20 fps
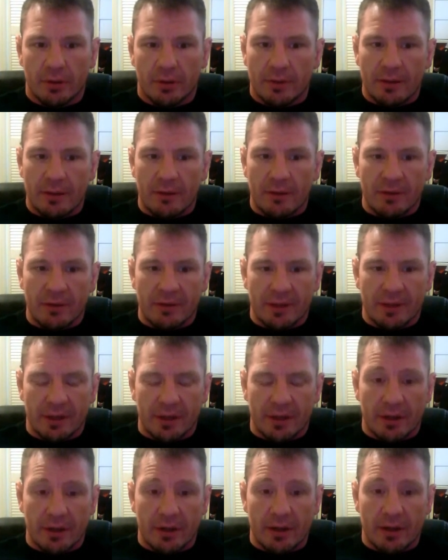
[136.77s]
That right
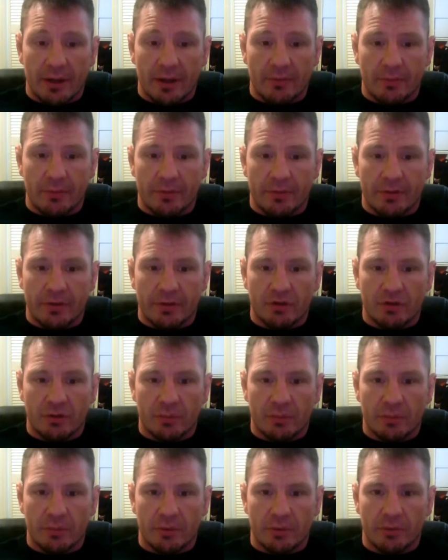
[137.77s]
there has the potential
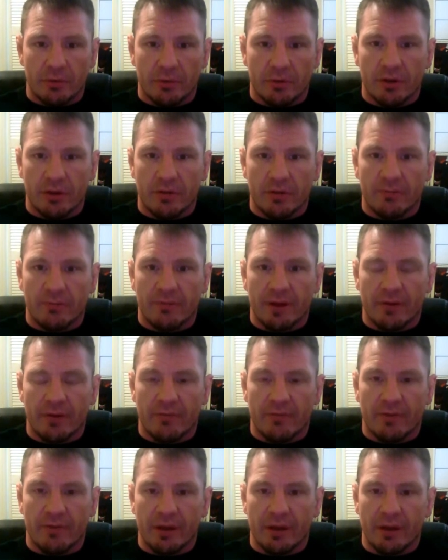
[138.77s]
to be a really good
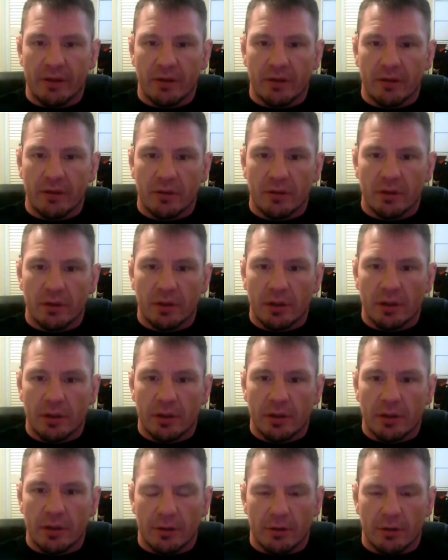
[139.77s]
firefight.
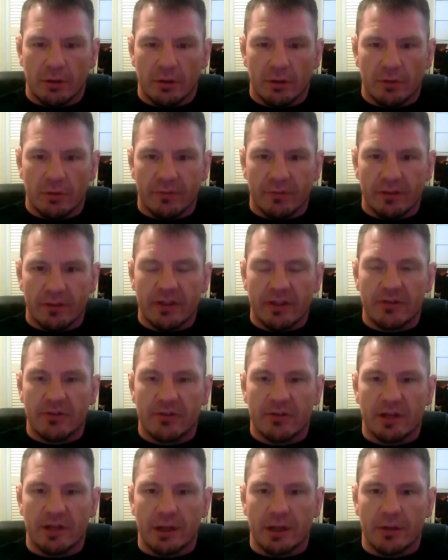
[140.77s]
You know, conflicting
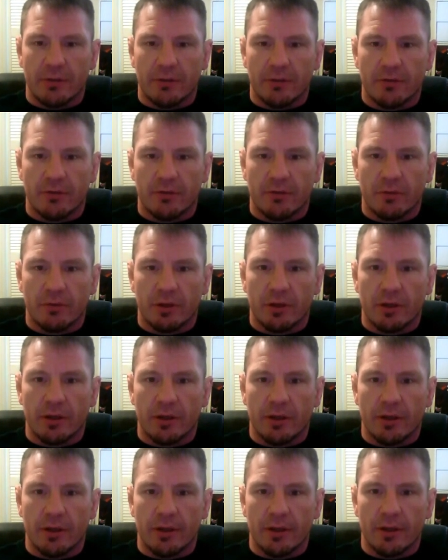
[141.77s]
styles and
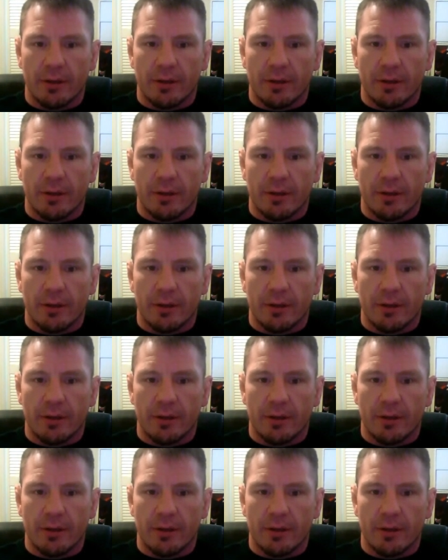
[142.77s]
whatnot.